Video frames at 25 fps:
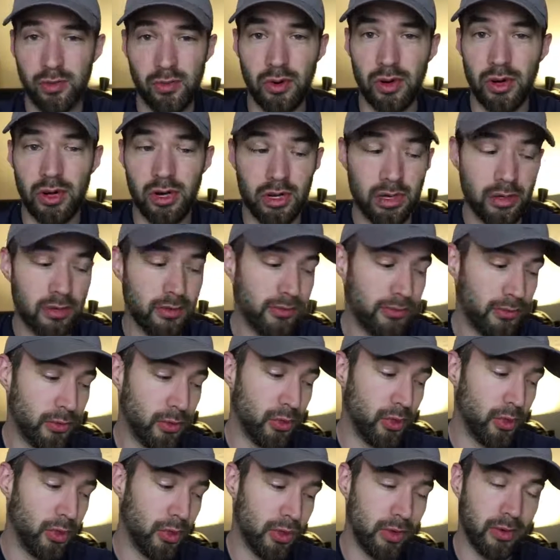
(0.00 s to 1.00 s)
overall
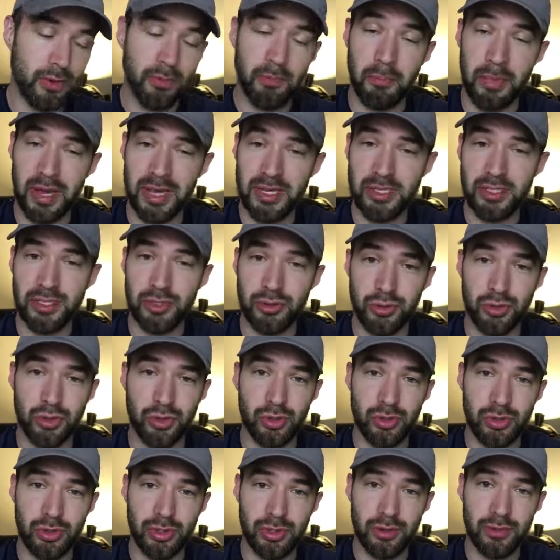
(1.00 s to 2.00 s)
for best
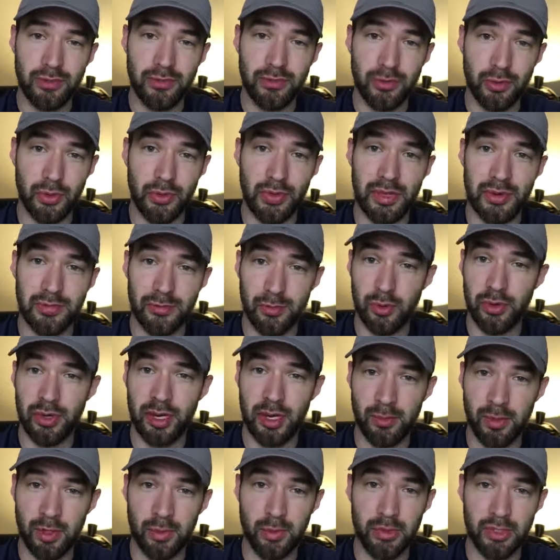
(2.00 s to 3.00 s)
controller for the
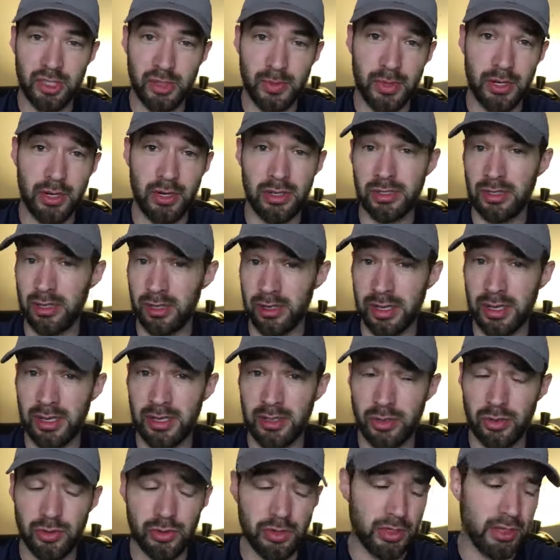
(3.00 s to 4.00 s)
Fortnite Mobile experience on
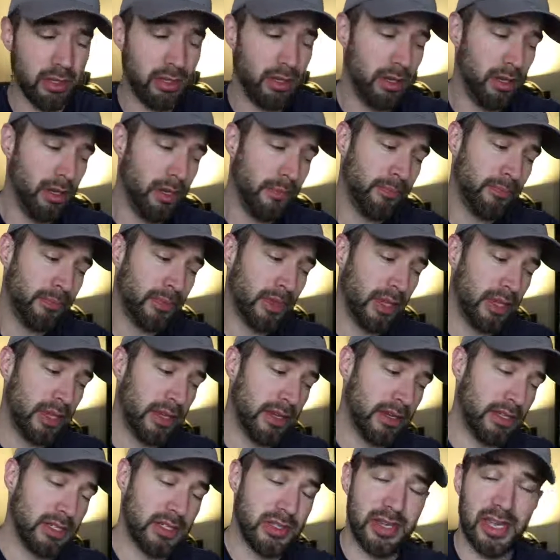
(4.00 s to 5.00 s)
Android
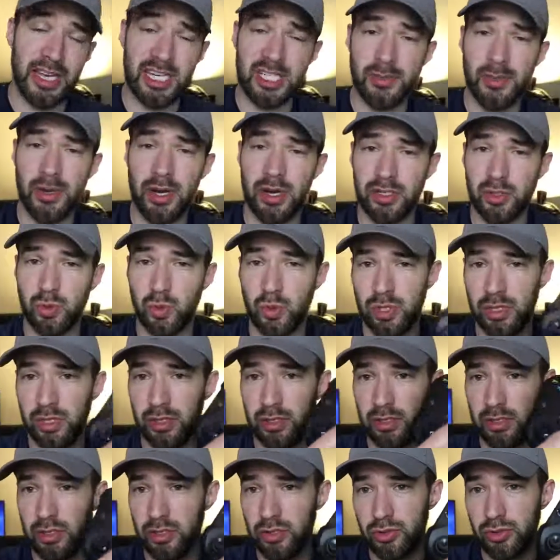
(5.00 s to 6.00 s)
is the Xbox
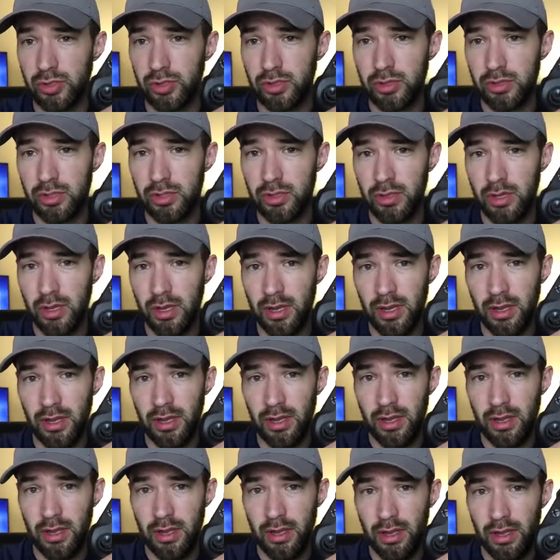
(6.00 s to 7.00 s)
One controller.
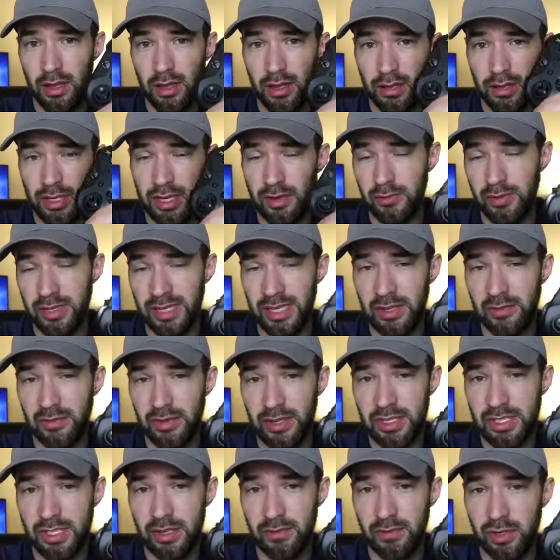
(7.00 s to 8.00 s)
Definitely
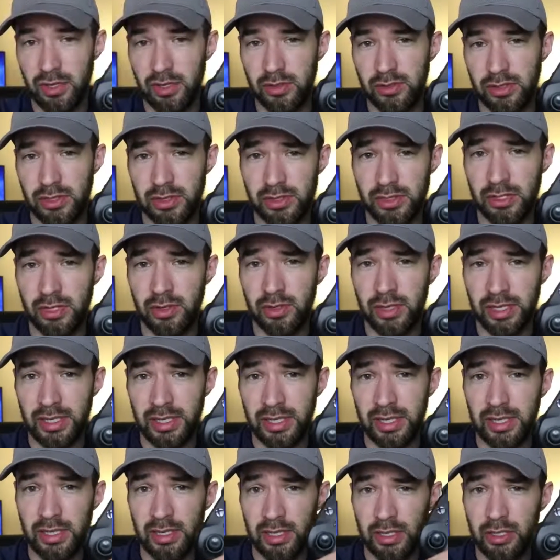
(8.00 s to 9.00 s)
get this if you're considering
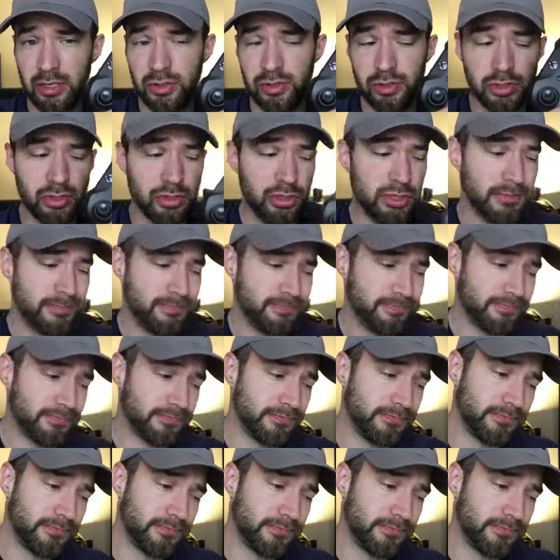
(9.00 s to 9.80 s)
getting a controller.